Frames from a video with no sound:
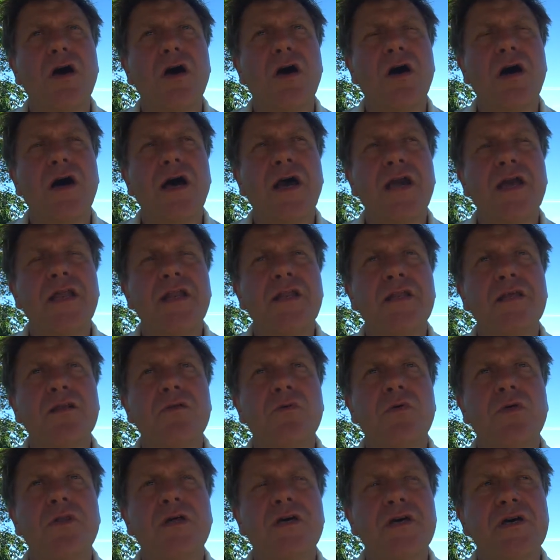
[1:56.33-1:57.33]
I
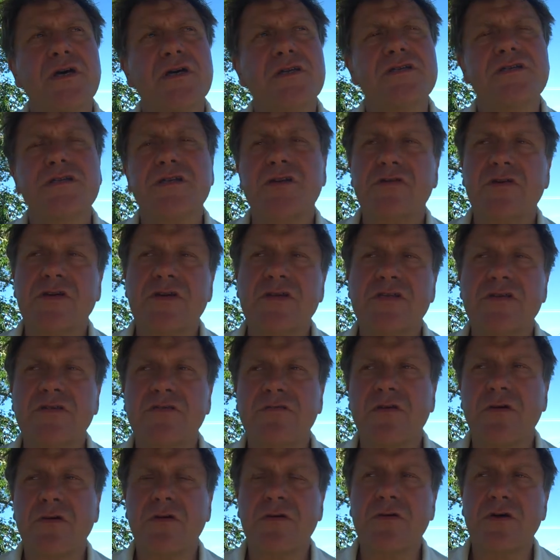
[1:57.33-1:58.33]
ended with a series of,
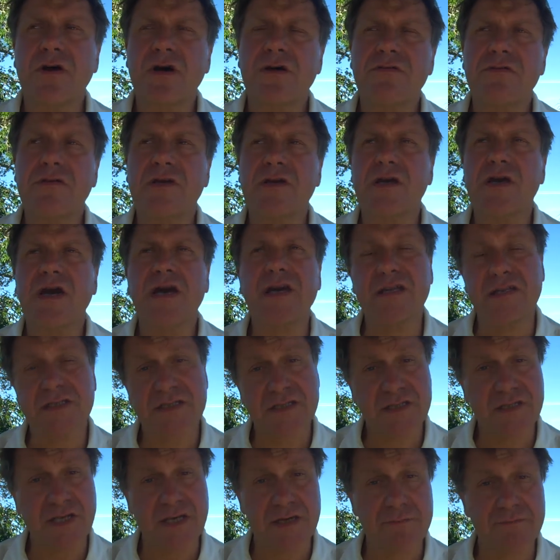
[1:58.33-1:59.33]
I think, 8
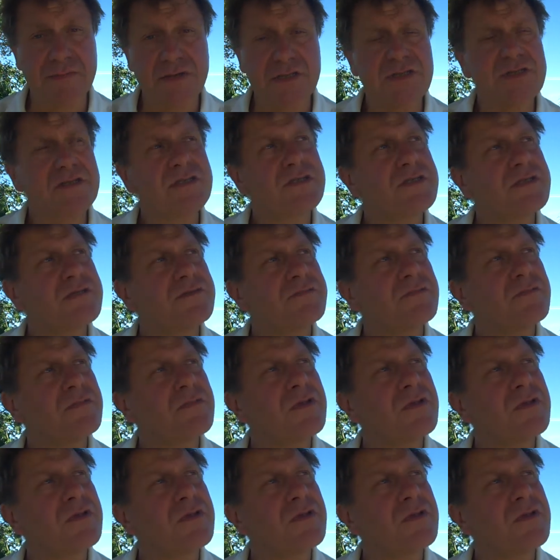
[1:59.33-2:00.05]
statements,